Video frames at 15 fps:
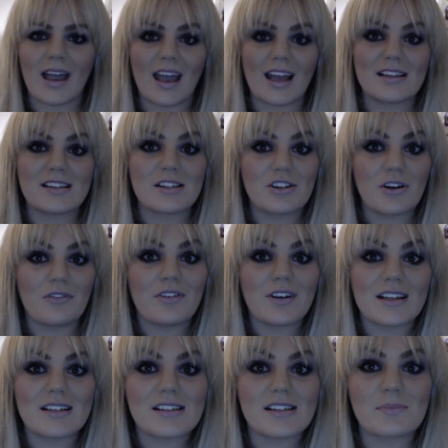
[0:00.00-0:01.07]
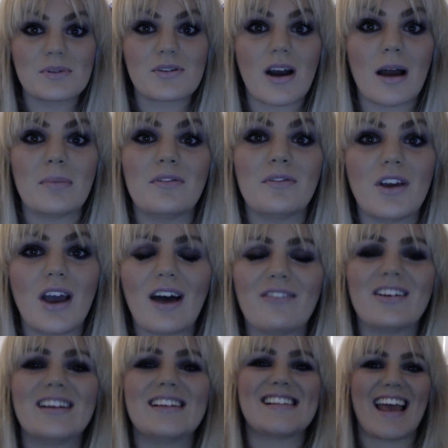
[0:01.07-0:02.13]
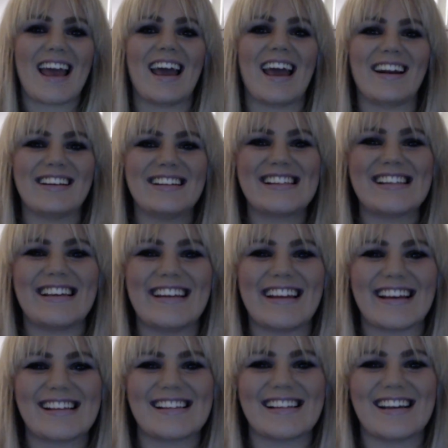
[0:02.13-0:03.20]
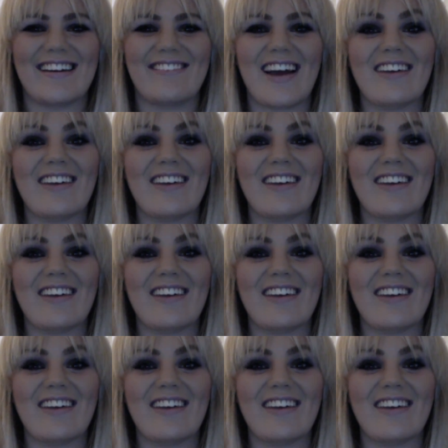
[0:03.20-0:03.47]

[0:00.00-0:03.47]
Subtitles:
and don't forget to subscribe if you haven't, and I'll see you next time.